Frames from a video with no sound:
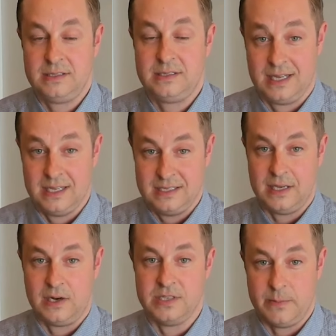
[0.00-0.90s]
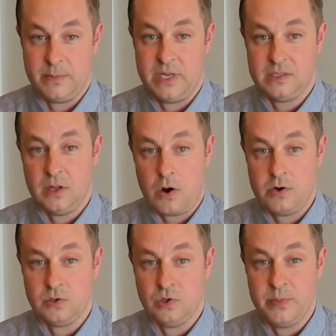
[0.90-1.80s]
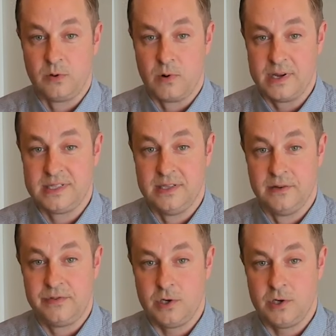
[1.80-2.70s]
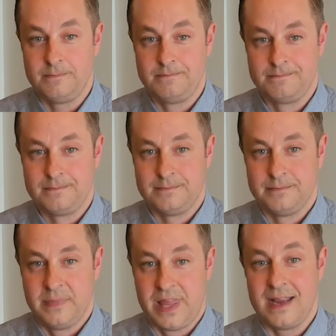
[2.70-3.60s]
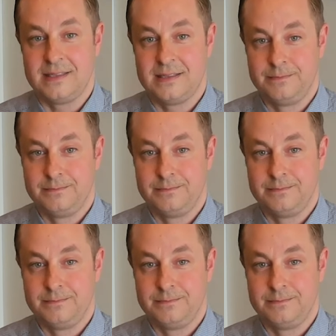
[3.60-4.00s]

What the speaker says: to consider some of these larger looming risks in the future. Thanks.